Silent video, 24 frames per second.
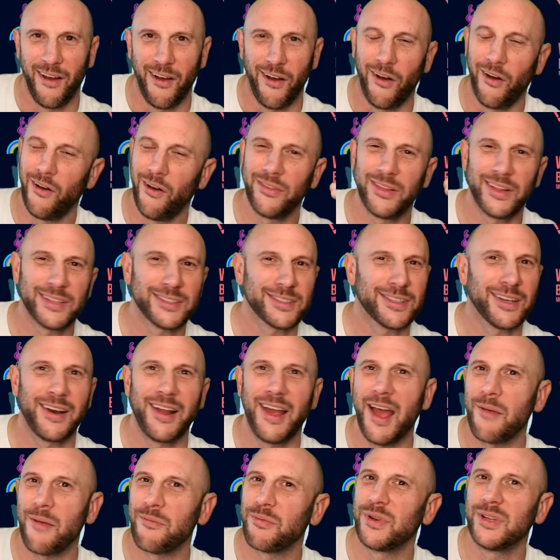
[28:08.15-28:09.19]
all that's going to
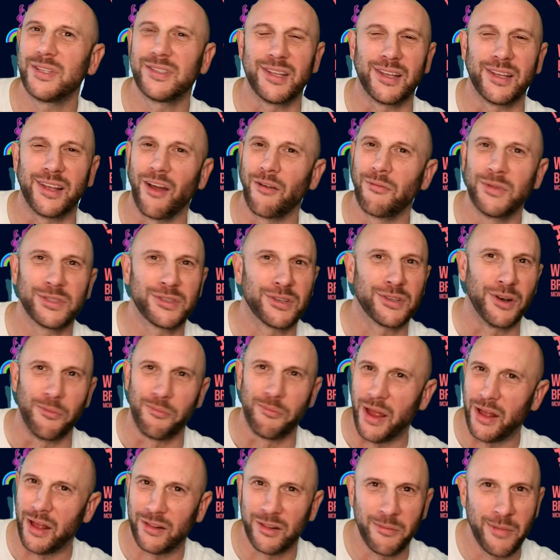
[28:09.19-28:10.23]
happen is the government's going to
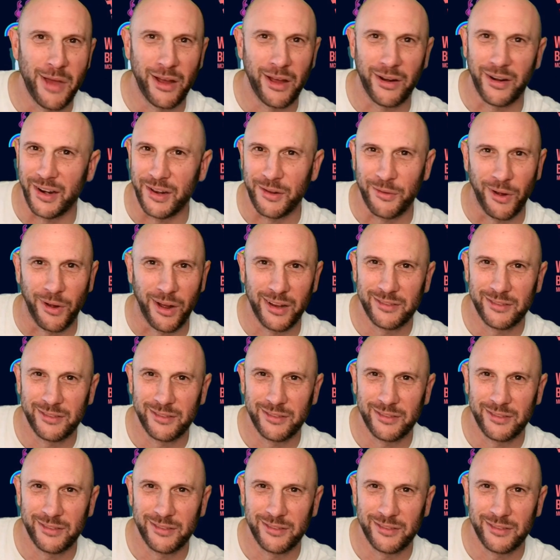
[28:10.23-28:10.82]
bail them out anyway.